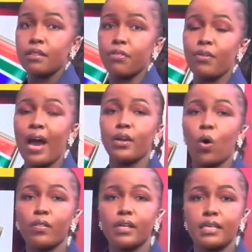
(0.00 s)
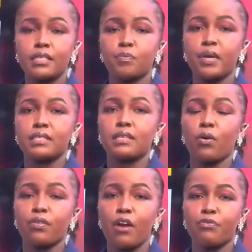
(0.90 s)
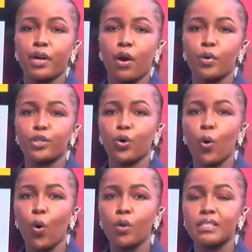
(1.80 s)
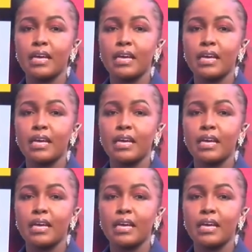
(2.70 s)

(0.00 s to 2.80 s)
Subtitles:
the third on the list being South Africa, which holds